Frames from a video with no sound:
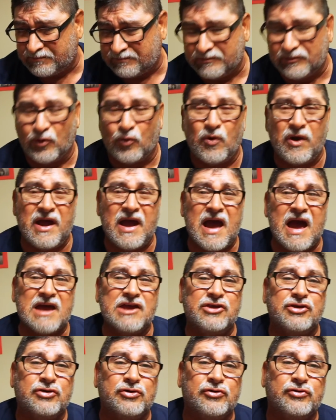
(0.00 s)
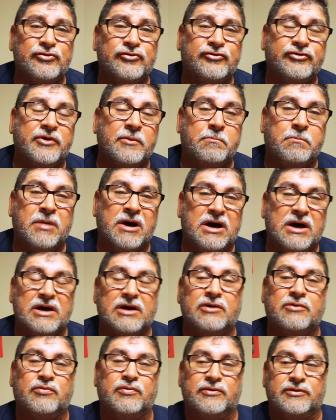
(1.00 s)
The way I used the
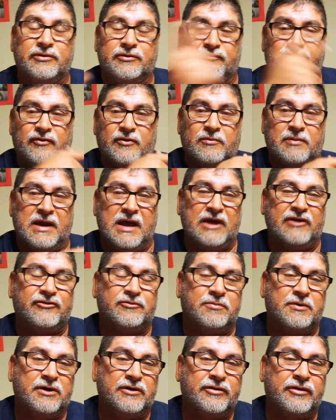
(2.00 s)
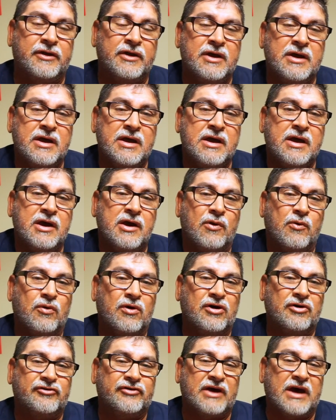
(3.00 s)
bug from last month
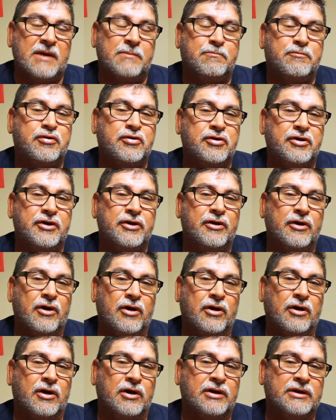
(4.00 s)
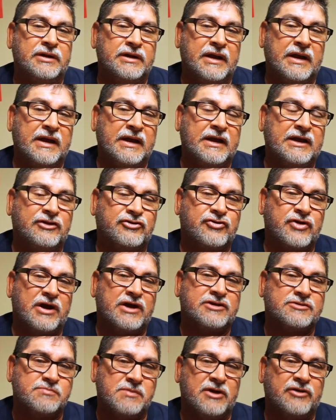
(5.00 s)
was I put it on a
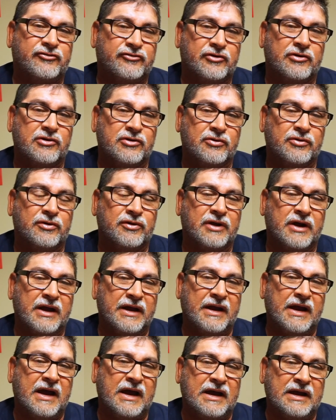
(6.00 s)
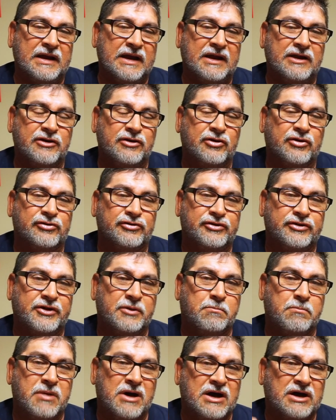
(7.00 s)
Trashmaster lure, and the
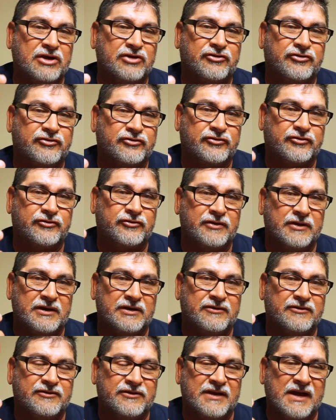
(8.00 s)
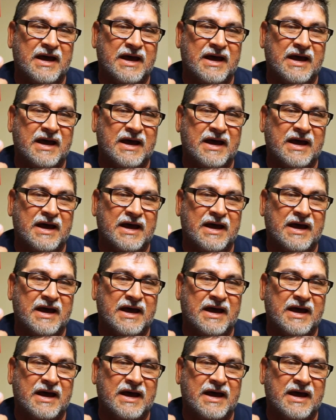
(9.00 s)
bug is